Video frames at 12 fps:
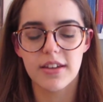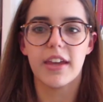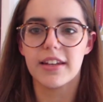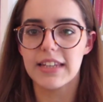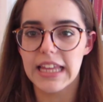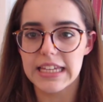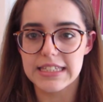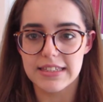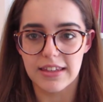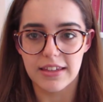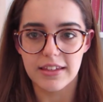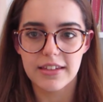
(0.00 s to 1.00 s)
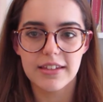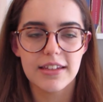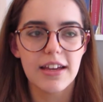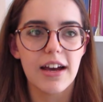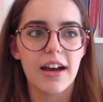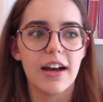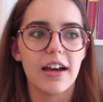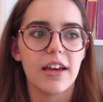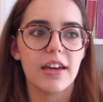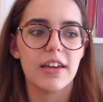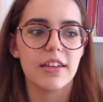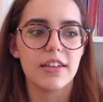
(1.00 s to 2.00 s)
And lastly,
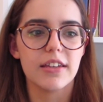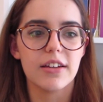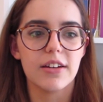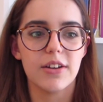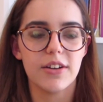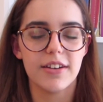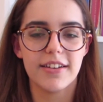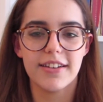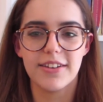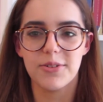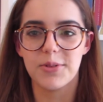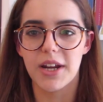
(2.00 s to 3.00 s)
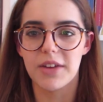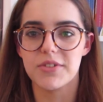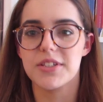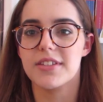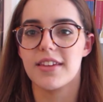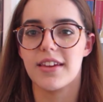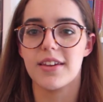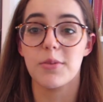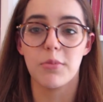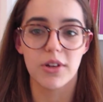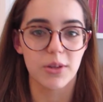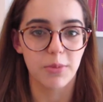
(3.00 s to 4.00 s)
I would have to say
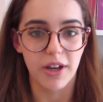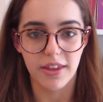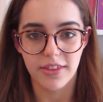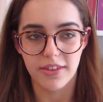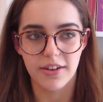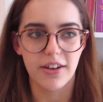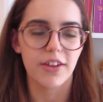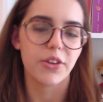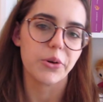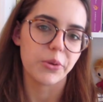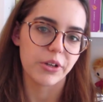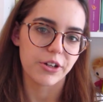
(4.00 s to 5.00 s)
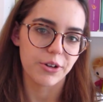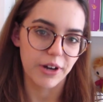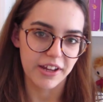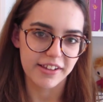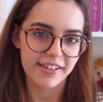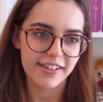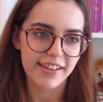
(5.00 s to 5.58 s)
Monty Python and the Holy Grail.